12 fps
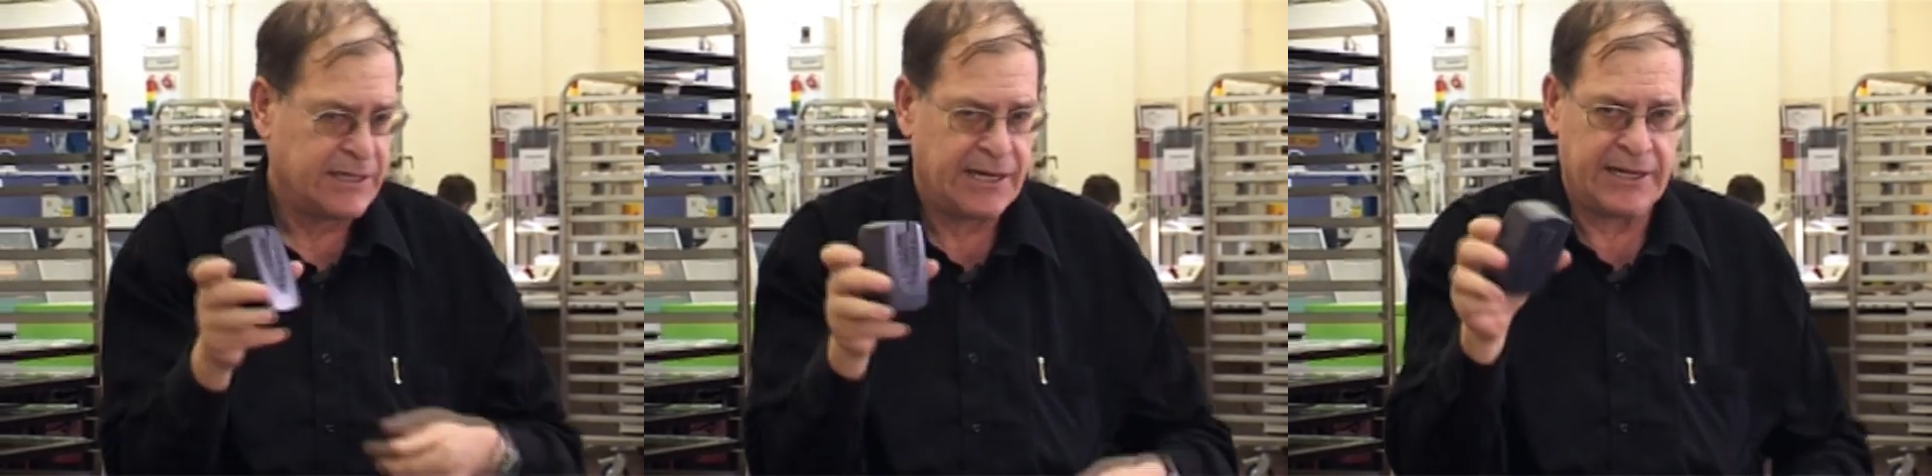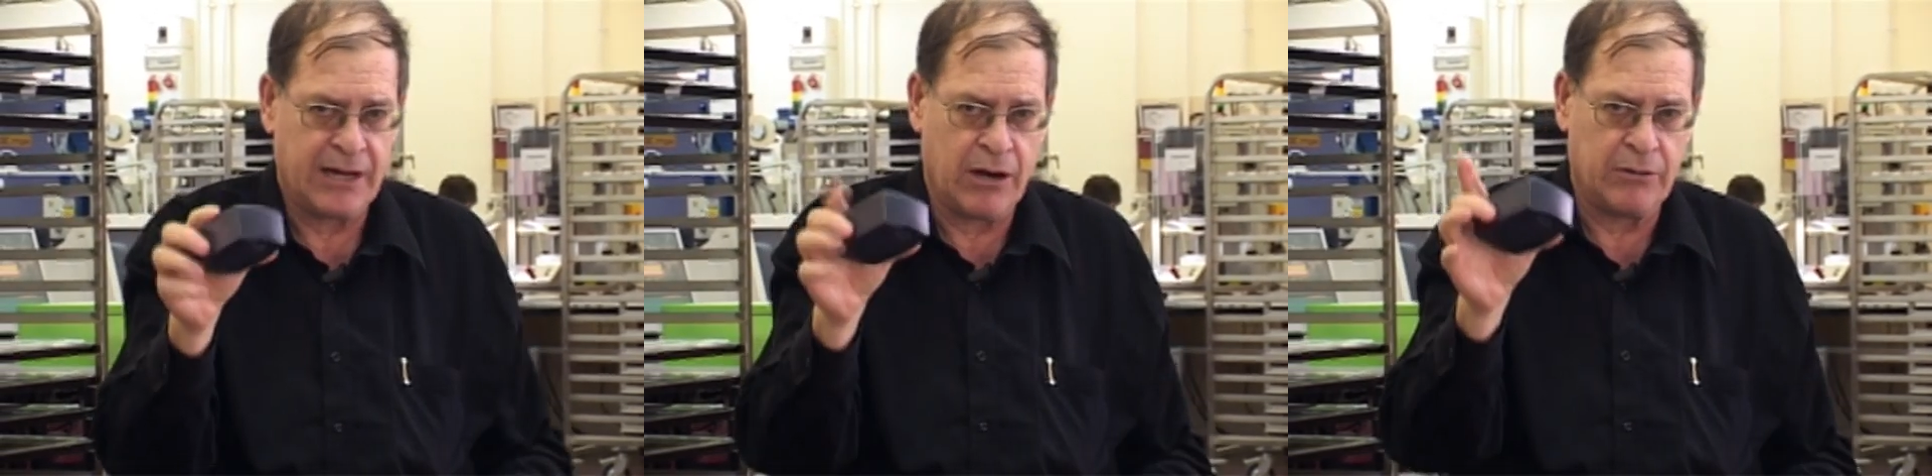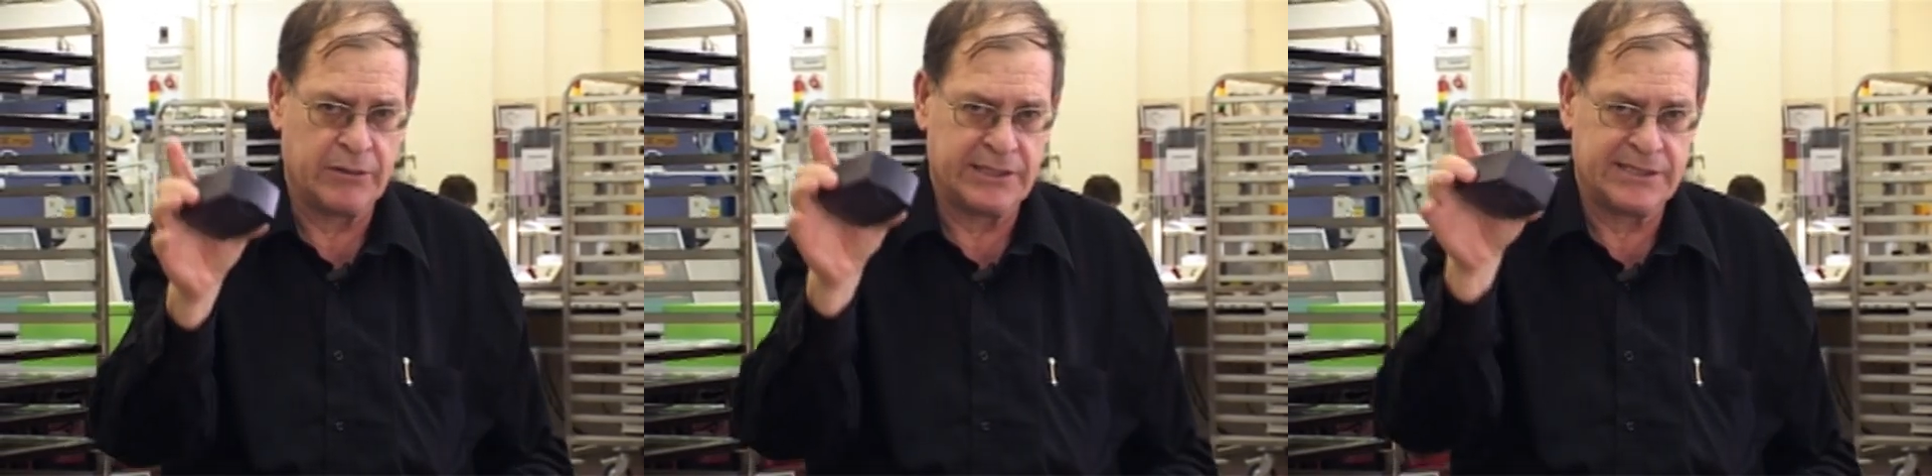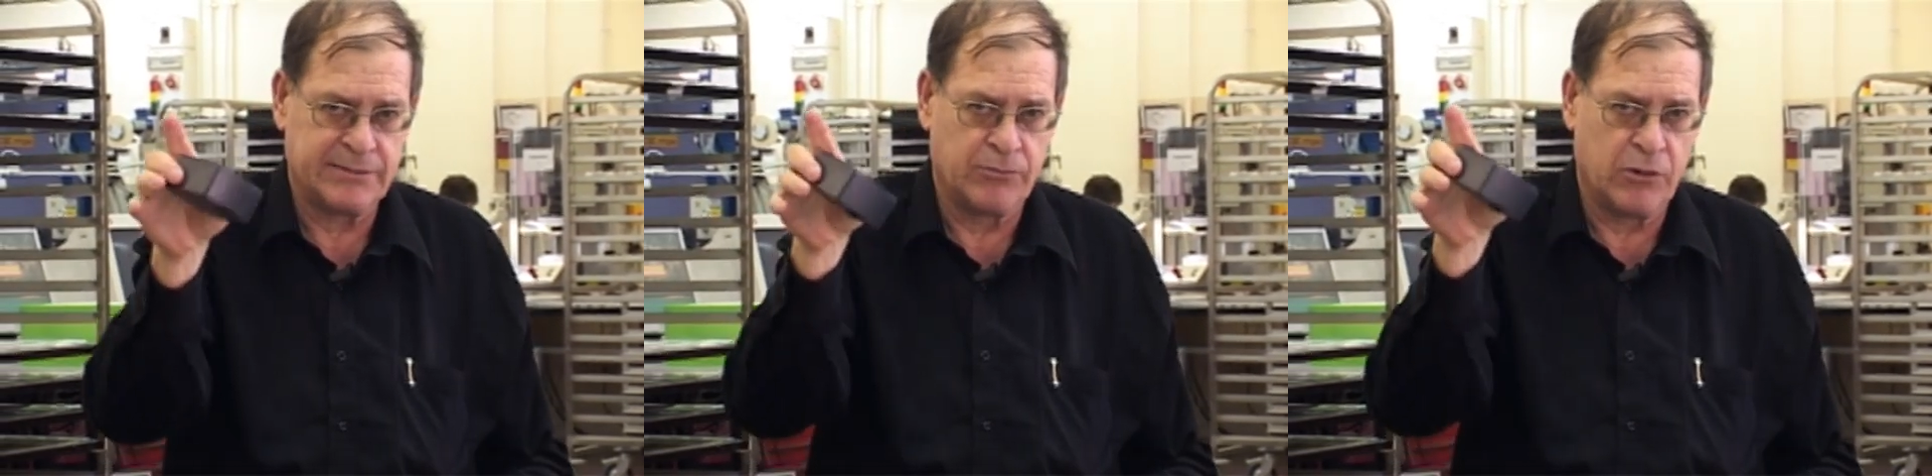and now
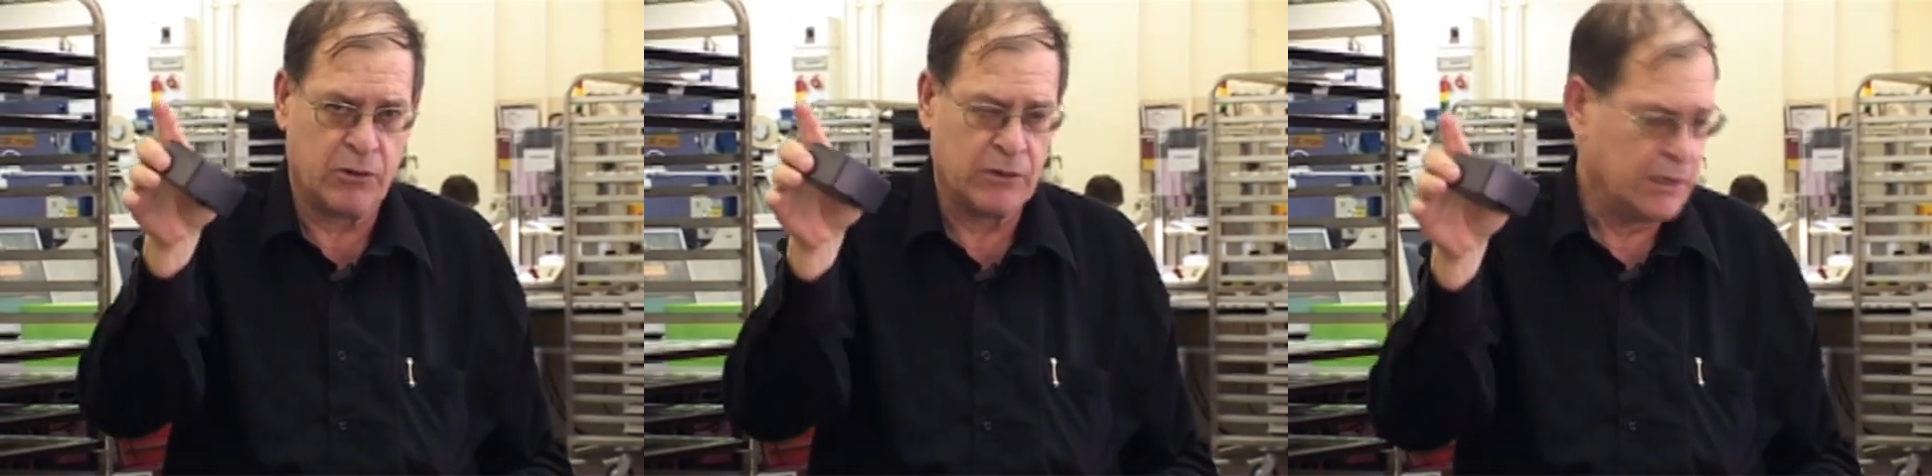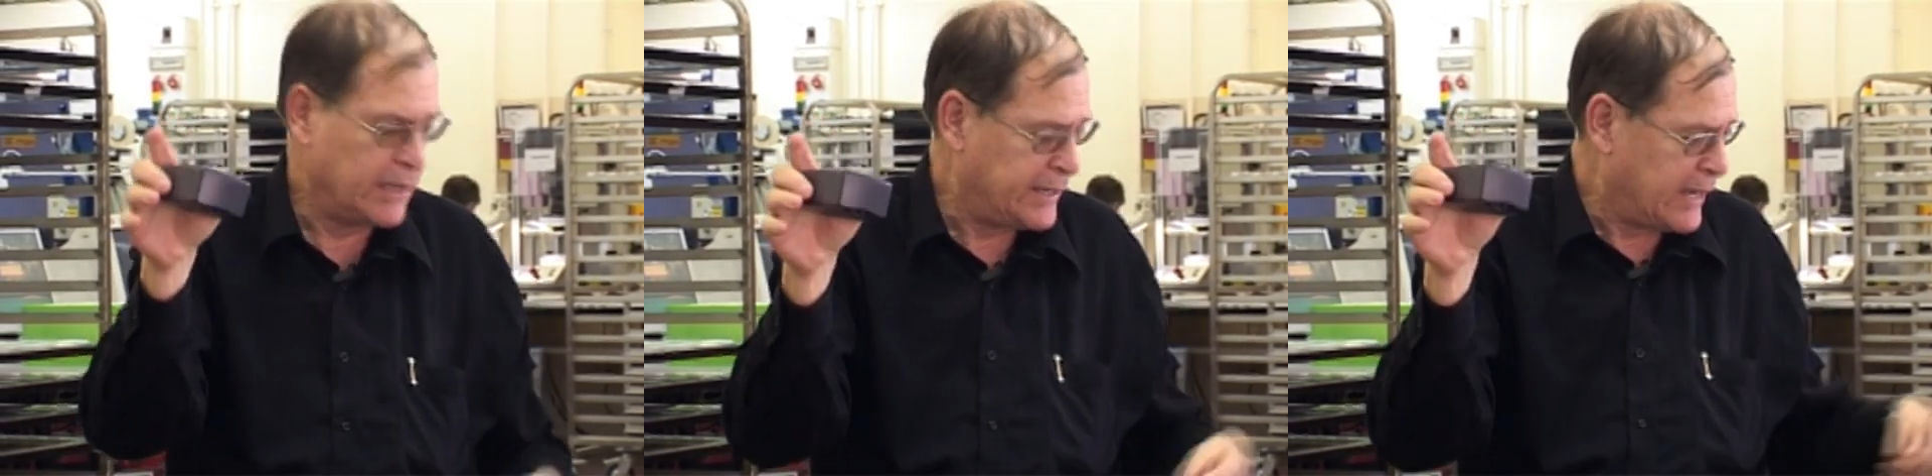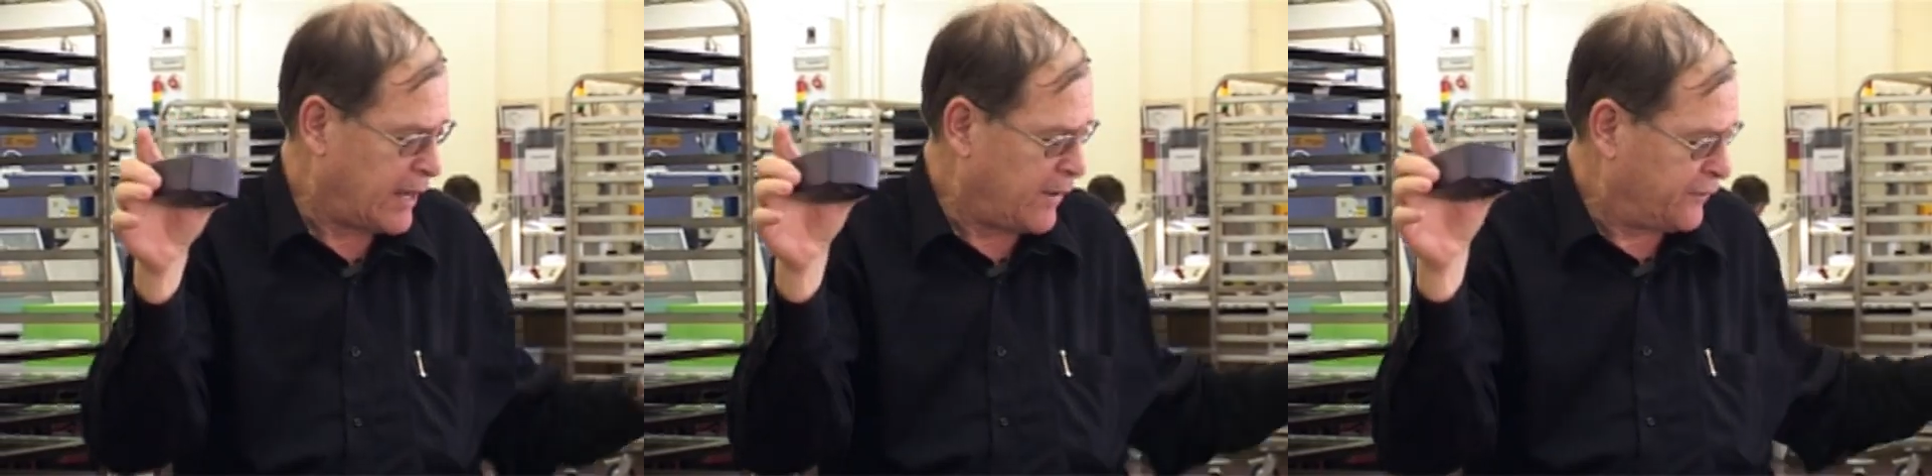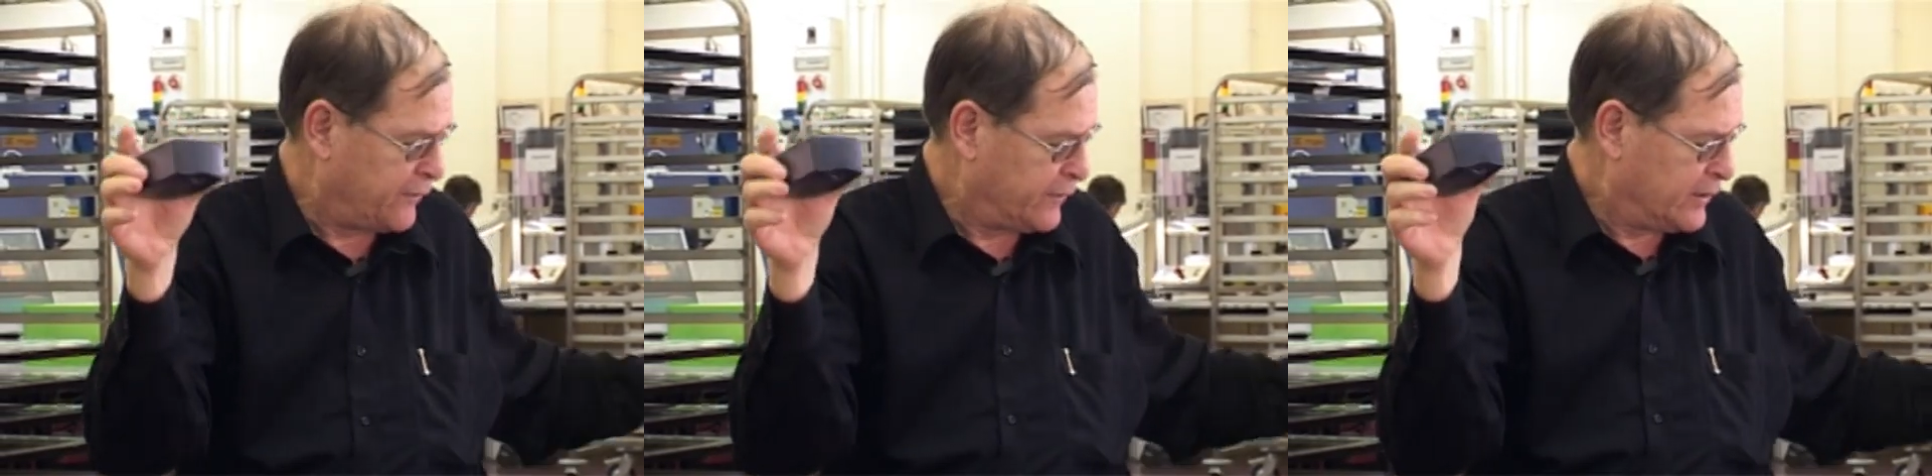it's small enough